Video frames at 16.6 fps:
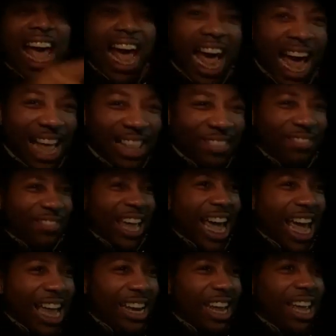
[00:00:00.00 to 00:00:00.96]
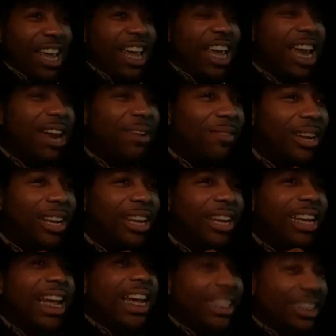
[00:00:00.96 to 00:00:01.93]
and then he
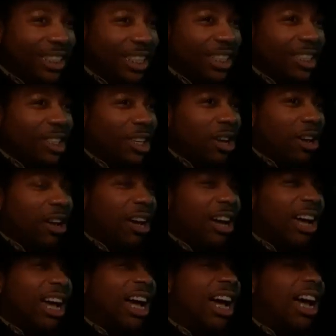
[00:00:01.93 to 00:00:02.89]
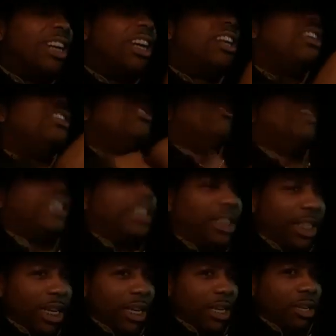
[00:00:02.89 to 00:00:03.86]
releases an
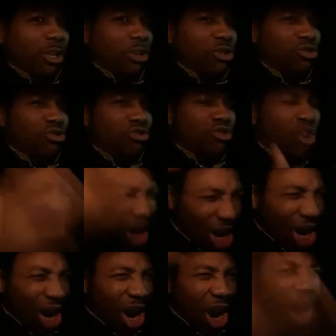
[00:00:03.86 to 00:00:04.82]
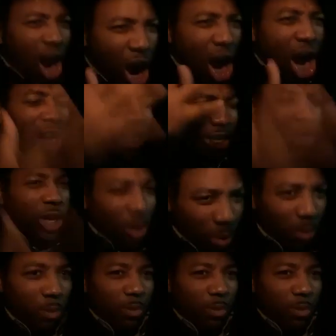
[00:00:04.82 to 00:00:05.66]
anointing on you.